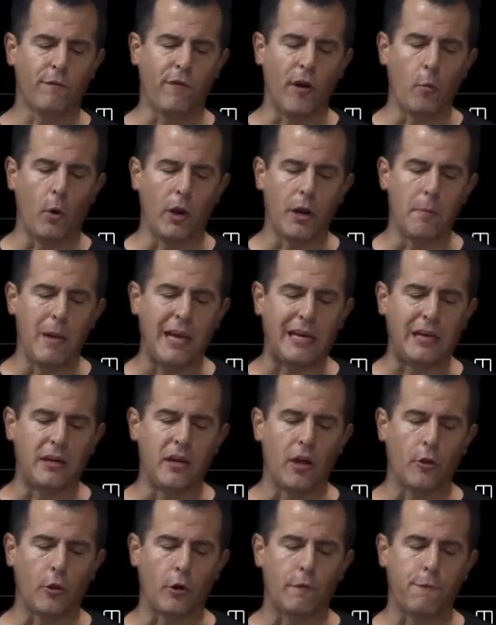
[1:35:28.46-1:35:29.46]
What if I want to make
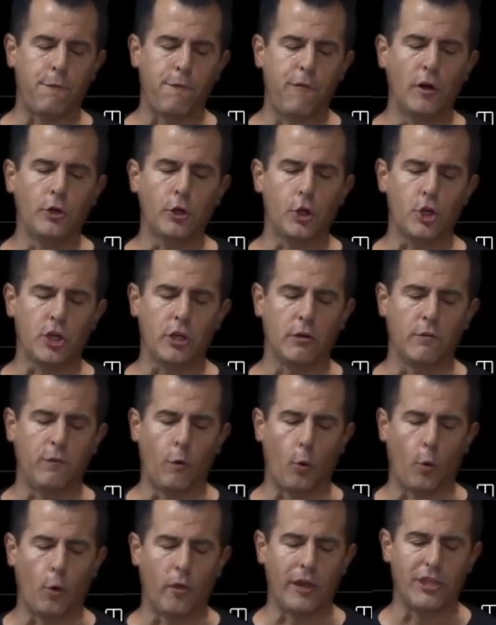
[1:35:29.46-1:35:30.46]
another function
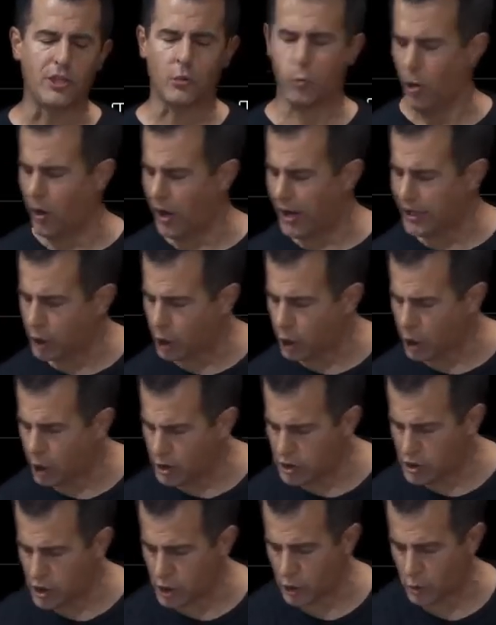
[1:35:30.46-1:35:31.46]
for this? Well, I
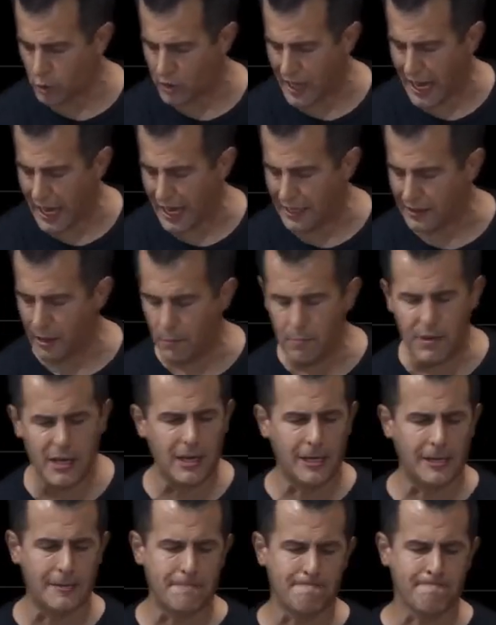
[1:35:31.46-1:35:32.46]
could do that. Let
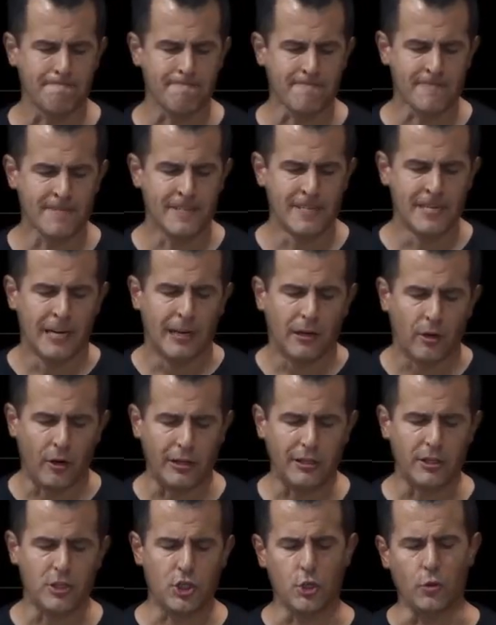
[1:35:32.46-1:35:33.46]
me, um, all
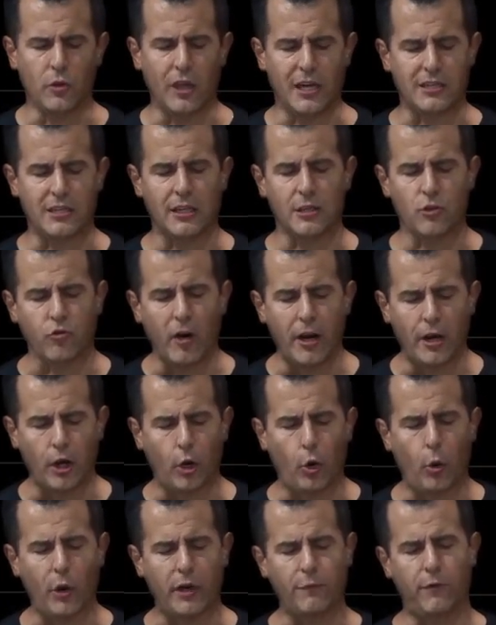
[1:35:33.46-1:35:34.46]
right, let's do this. Let's write
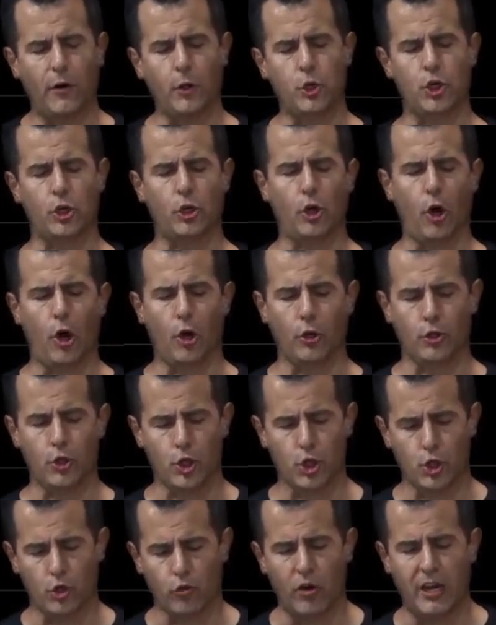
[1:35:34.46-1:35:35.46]
a quick function called
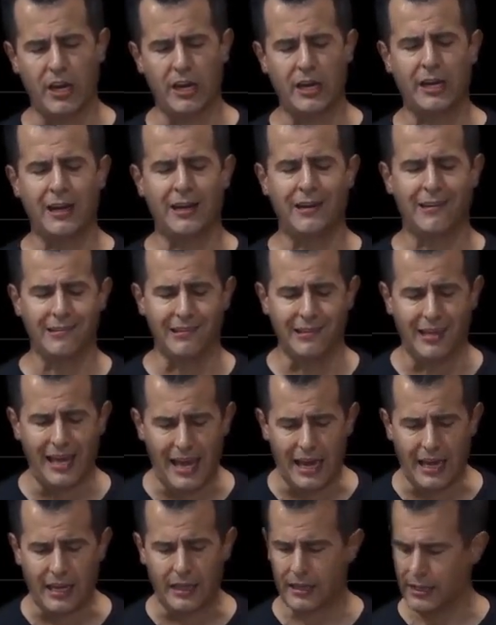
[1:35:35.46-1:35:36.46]
string
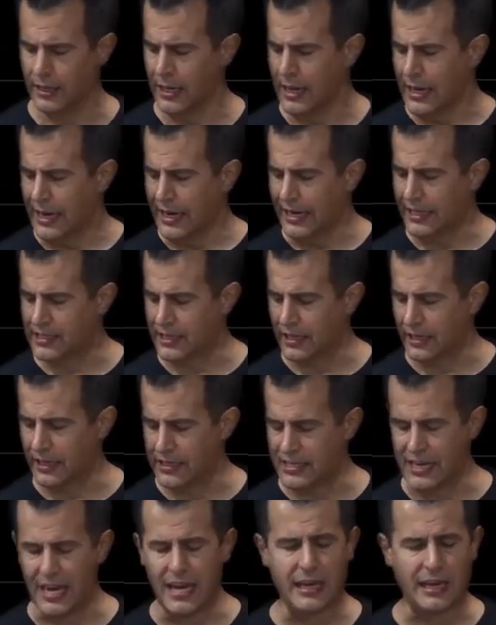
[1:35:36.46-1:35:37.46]
length. It's going
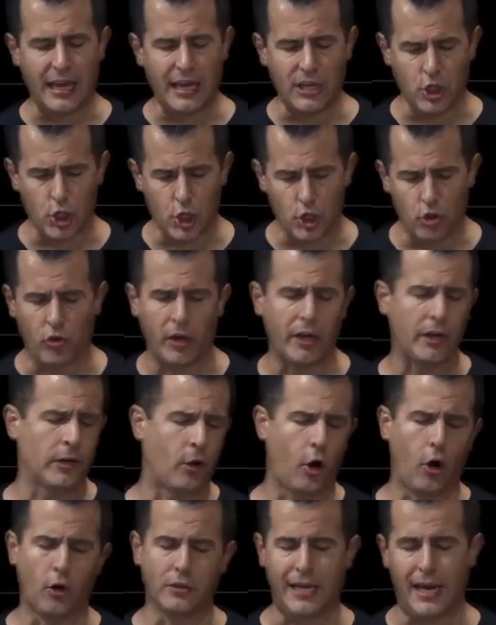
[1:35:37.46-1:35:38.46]
to take a
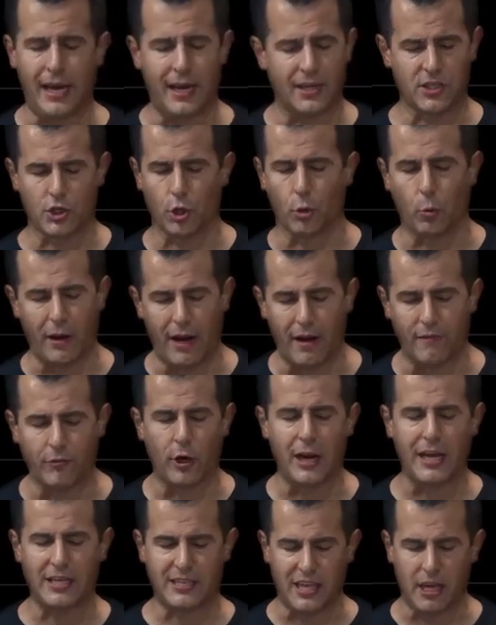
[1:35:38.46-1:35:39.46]
string called s or
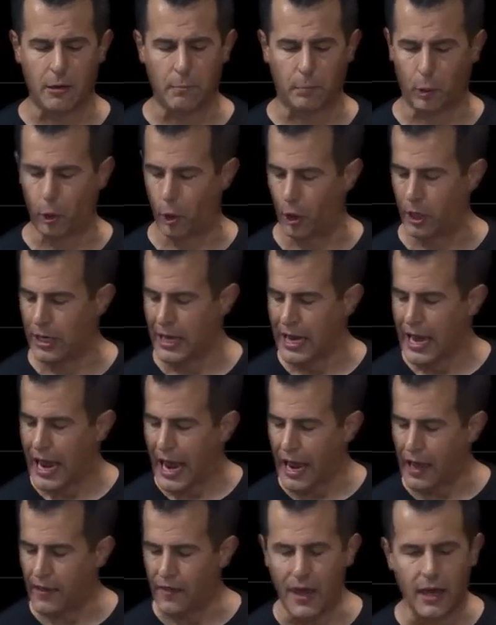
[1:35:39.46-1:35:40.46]
whatever as input.
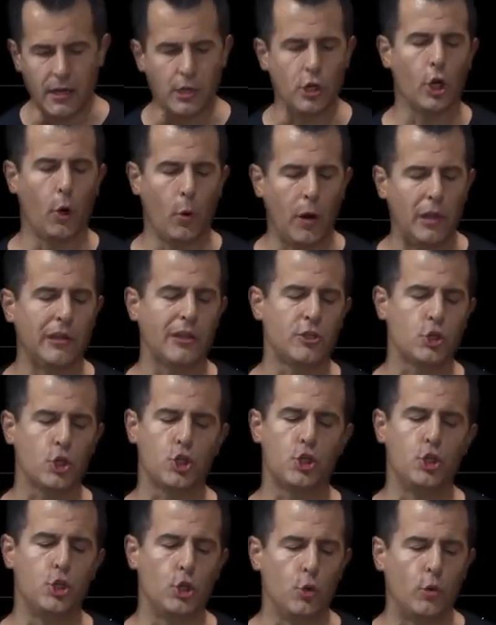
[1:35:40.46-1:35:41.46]
And then, you know what? Let's
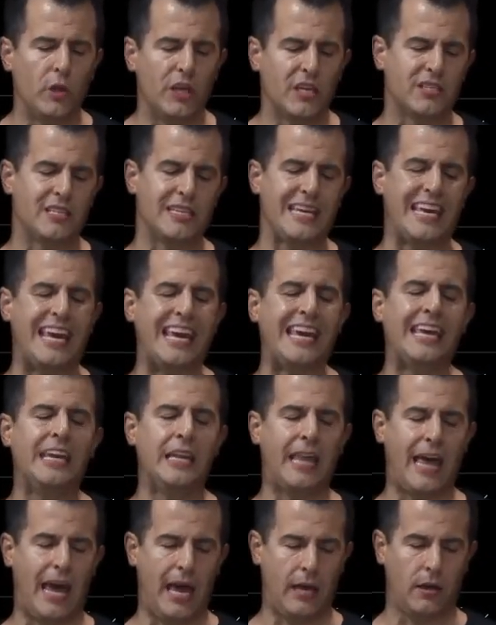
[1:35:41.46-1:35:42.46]
just do this
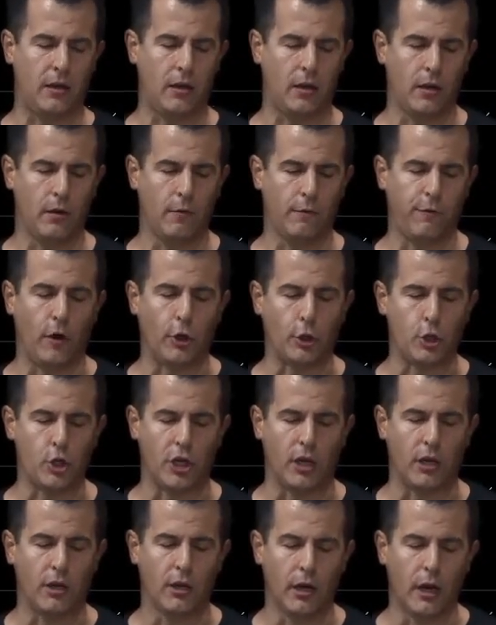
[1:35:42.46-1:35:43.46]
in that
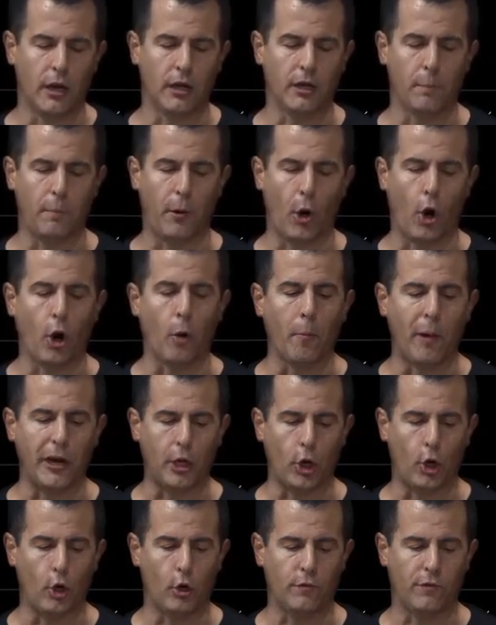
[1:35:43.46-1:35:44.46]
function. I'm going to borrow
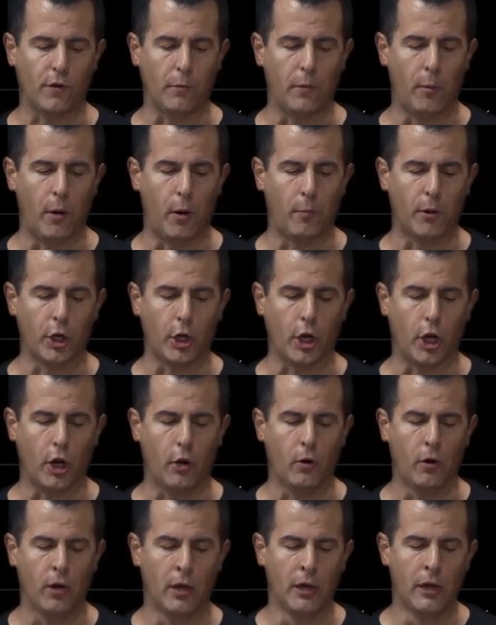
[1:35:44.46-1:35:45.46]
my code from a moment
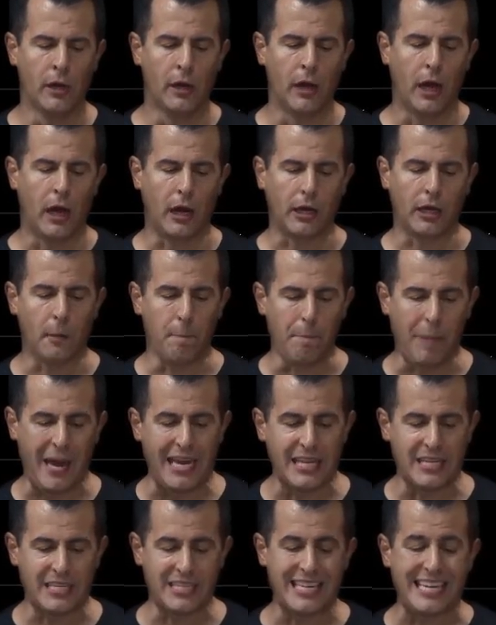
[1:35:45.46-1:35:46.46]
ago. I'm going to
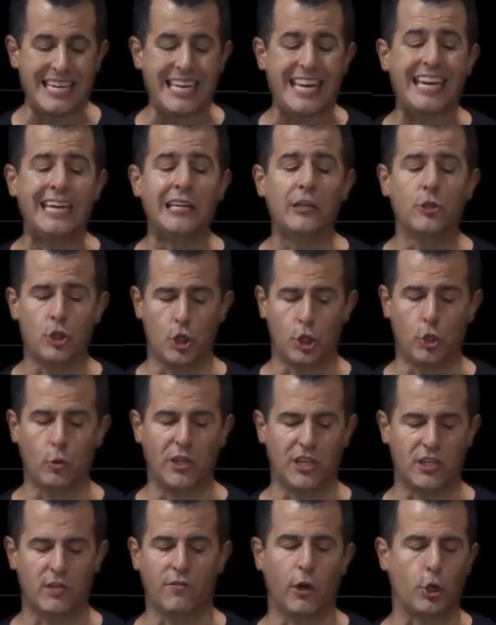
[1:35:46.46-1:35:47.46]
paste it
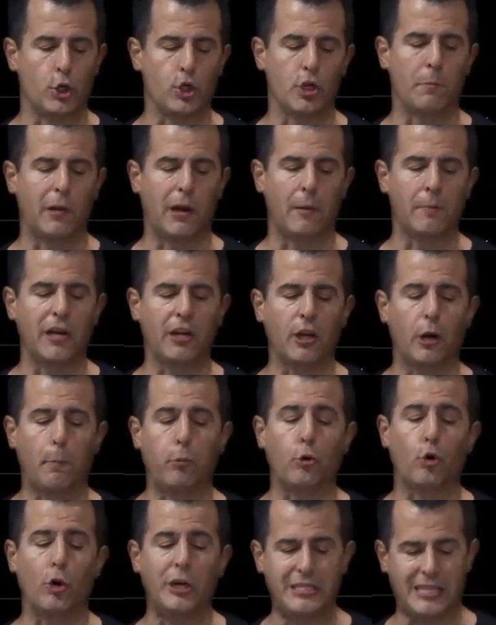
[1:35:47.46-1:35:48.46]
into this function, but I'm not going to
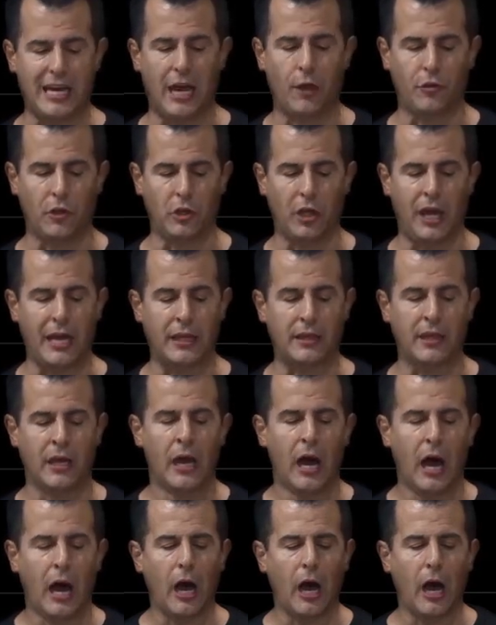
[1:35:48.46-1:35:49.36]
print out the length.